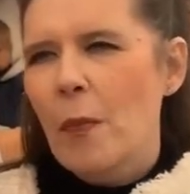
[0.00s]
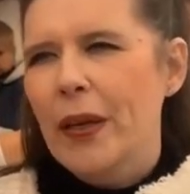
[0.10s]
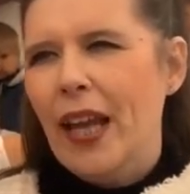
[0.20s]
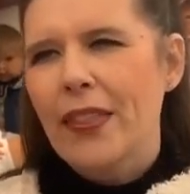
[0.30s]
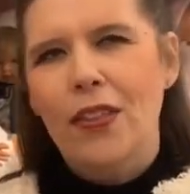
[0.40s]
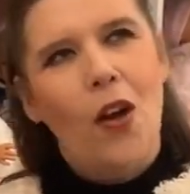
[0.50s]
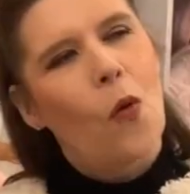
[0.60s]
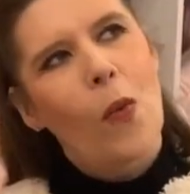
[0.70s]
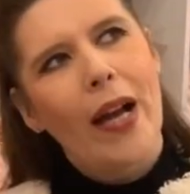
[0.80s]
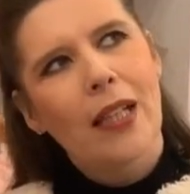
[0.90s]
but I
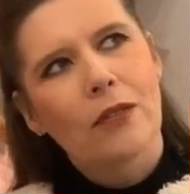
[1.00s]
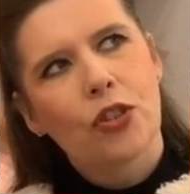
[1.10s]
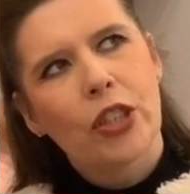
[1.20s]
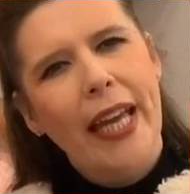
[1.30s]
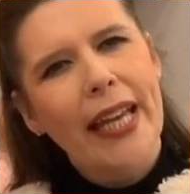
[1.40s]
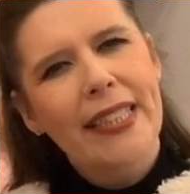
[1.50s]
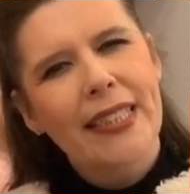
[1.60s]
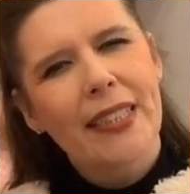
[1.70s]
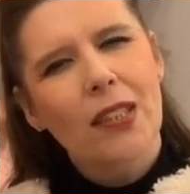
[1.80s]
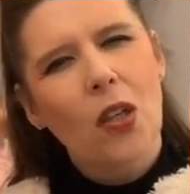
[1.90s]
thought, well,
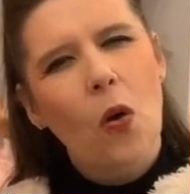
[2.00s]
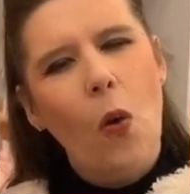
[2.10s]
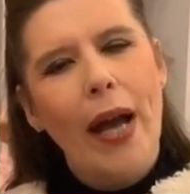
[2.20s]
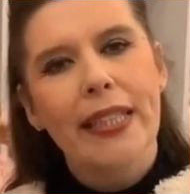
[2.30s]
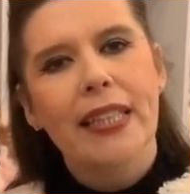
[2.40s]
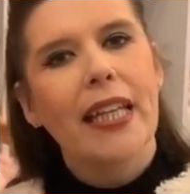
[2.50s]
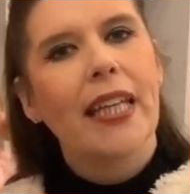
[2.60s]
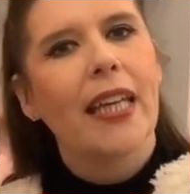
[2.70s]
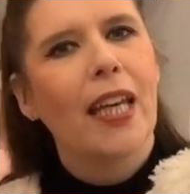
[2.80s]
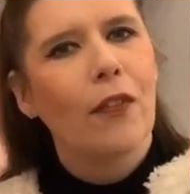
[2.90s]
Jace isn't quite a
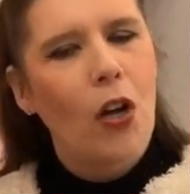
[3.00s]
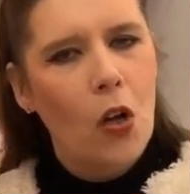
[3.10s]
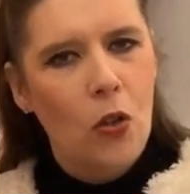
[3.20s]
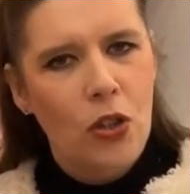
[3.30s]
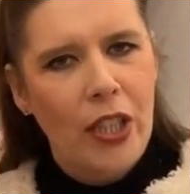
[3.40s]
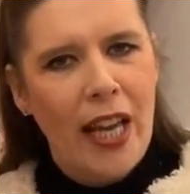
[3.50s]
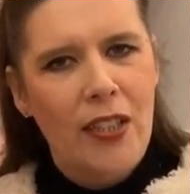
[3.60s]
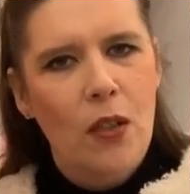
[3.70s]
year old yet,